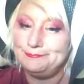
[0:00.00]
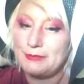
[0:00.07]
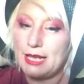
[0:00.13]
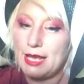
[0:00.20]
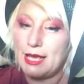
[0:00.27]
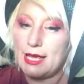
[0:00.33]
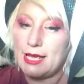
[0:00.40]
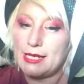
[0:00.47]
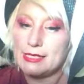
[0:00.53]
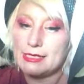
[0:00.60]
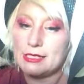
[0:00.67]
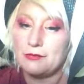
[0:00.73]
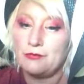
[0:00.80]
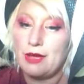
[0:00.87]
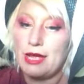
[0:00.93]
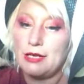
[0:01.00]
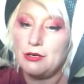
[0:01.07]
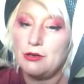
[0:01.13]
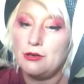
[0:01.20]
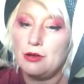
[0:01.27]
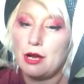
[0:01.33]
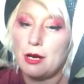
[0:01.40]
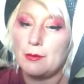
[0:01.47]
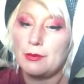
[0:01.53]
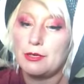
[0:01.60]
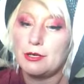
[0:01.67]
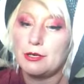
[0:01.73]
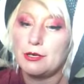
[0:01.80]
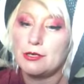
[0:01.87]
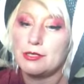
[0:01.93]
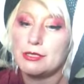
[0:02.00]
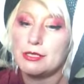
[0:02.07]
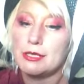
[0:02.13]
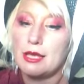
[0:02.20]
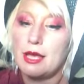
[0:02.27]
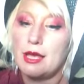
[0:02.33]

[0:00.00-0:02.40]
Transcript: as the final arbiters